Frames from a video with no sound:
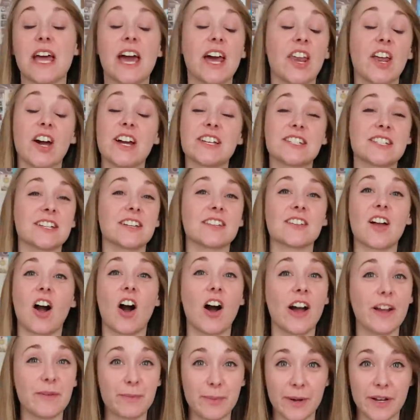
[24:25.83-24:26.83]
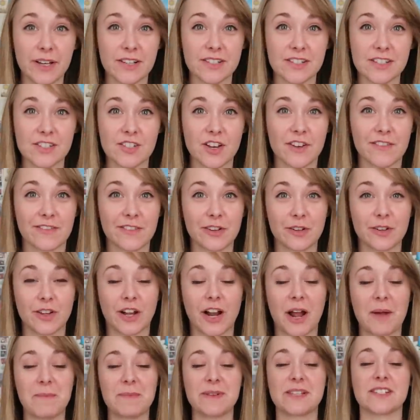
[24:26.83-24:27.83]
And I personally don't feel
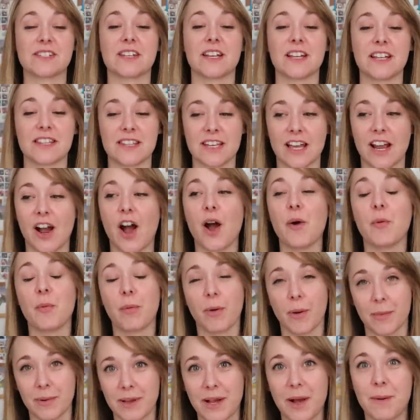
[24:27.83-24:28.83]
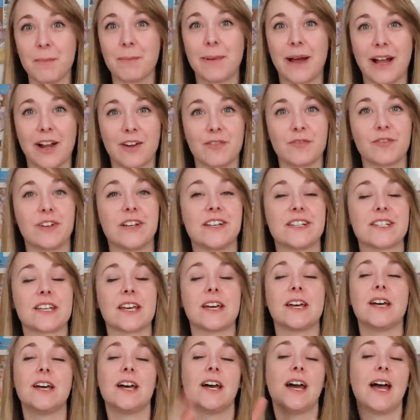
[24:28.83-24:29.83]
like I missed anything. I will probably come back and read
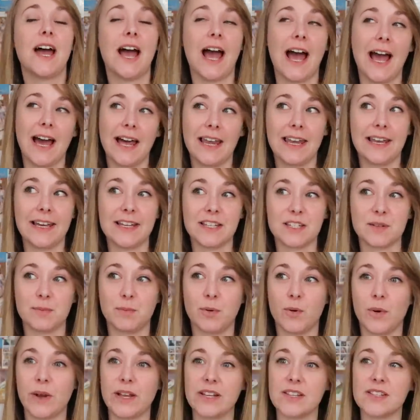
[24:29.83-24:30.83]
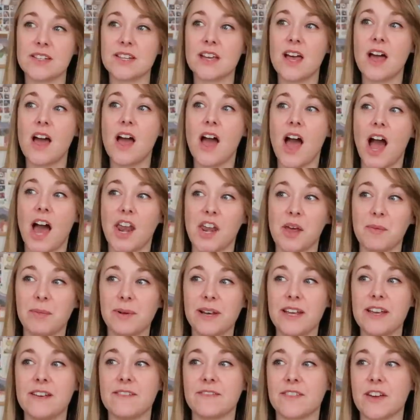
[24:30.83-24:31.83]
it at a later point. And I
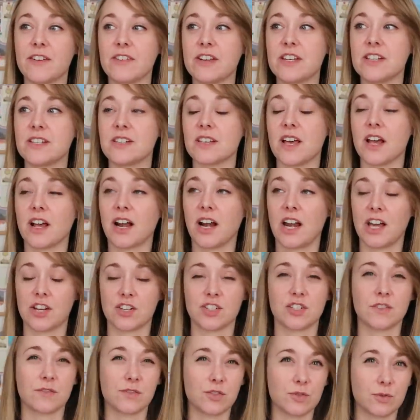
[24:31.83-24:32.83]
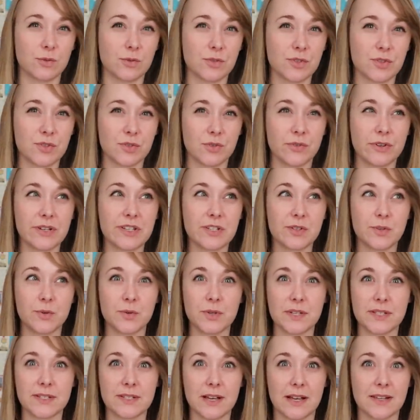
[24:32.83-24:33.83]
believe there is a collection of short stories
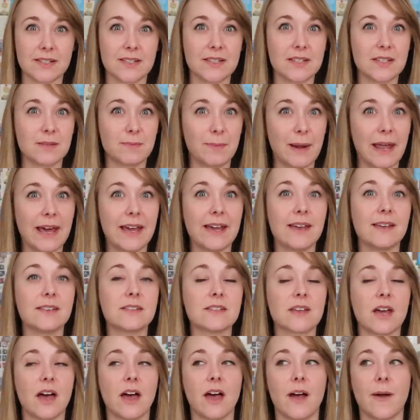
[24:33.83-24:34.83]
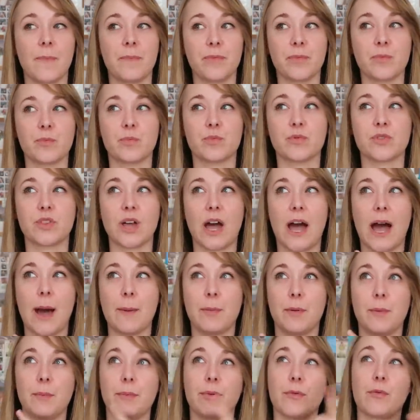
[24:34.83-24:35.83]
called Assassin's Blade that
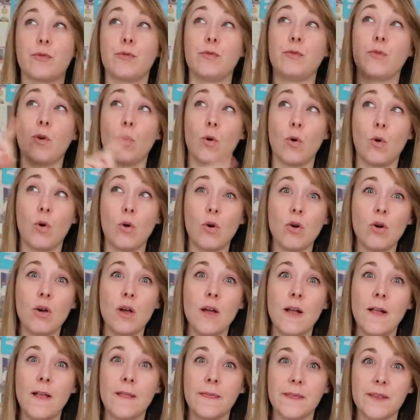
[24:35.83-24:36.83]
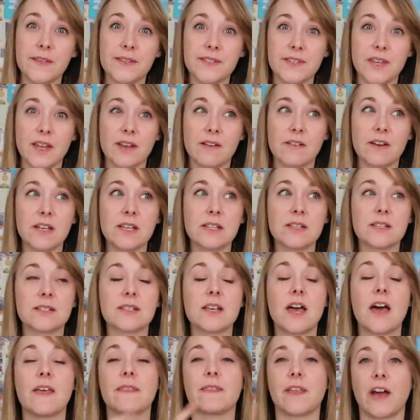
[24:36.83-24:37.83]
happened before the series
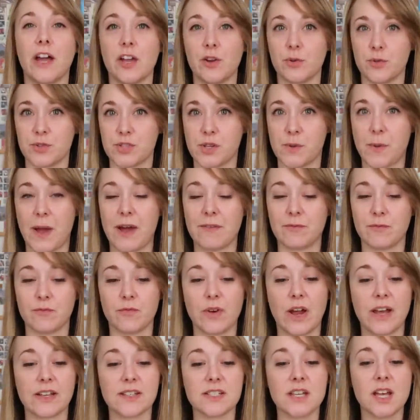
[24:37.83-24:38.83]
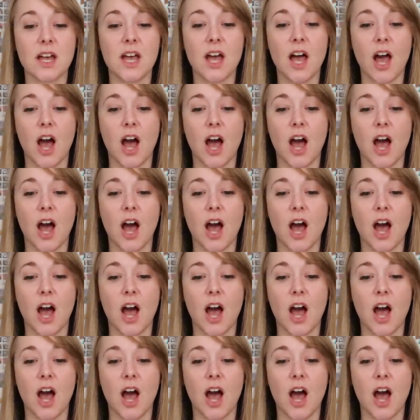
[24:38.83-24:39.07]
that I also haven't read.